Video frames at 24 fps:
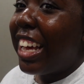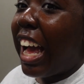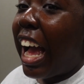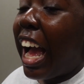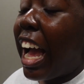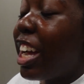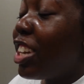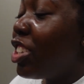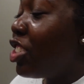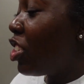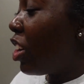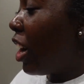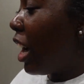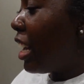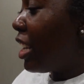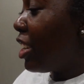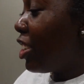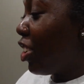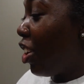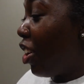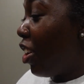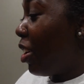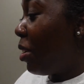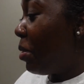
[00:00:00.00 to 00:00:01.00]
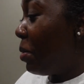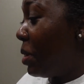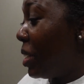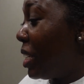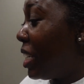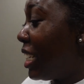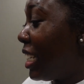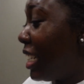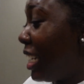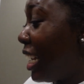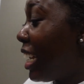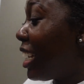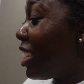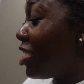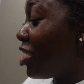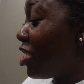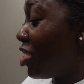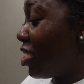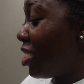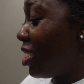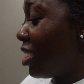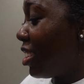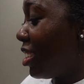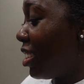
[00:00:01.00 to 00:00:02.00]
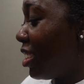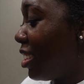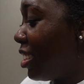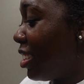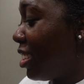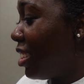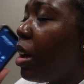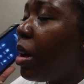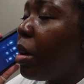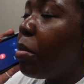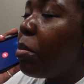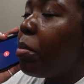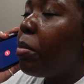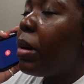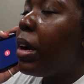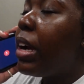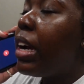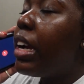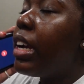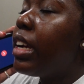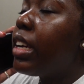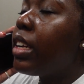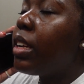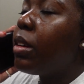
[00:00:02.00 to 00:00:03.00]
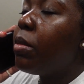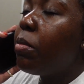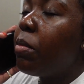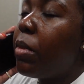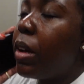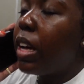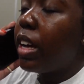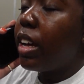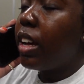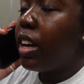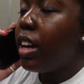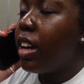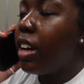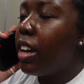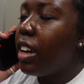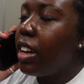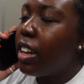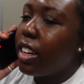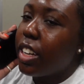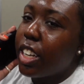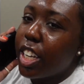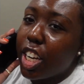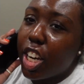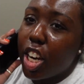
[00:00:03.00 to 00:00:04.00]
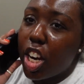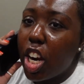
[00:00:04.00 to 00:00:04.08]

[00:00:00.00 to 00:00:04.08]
I tried to call, but you didn't answer. Break my heart.